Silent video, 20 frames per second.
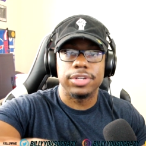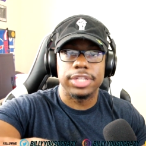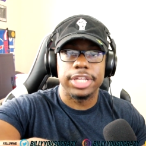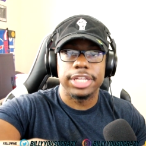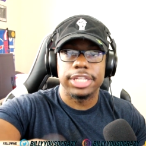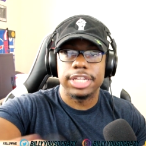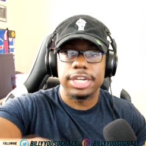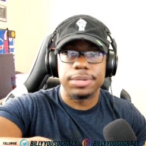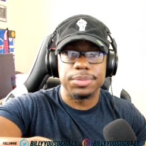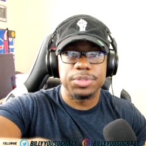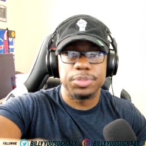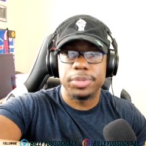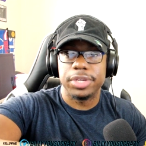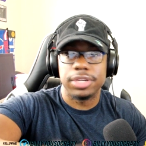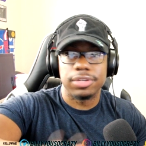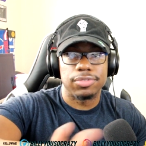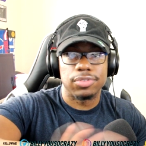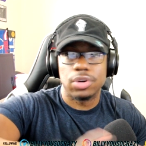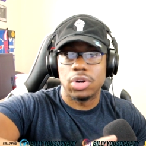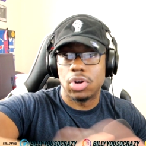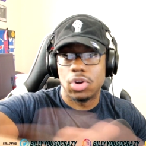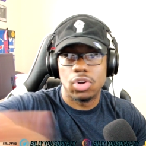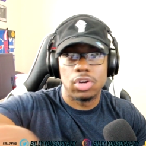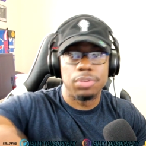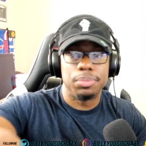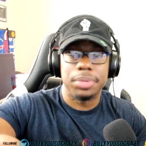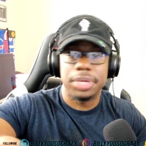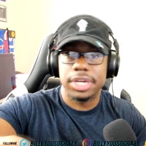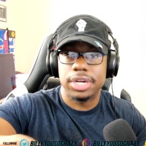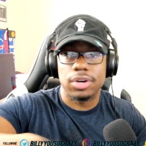or think that I'm speaking for
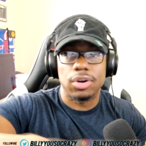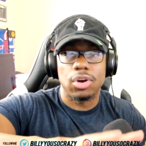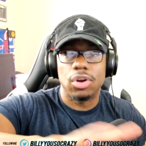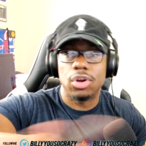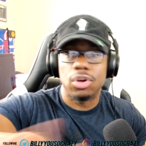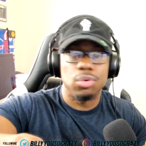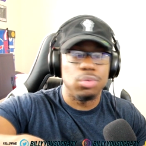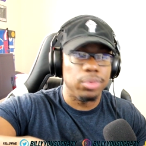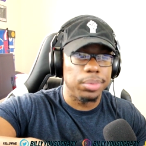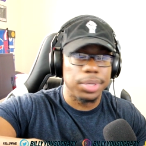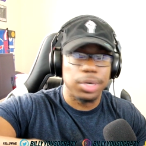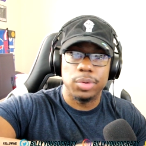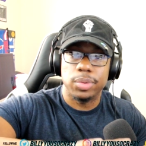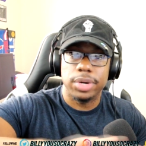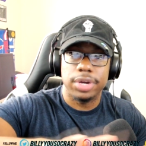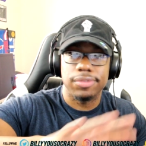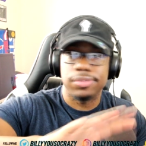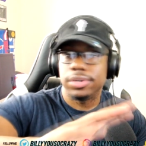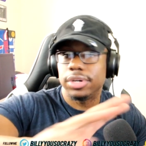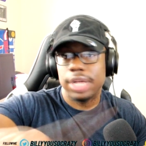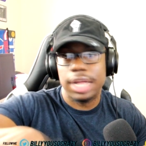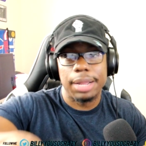all men or all women or whatever.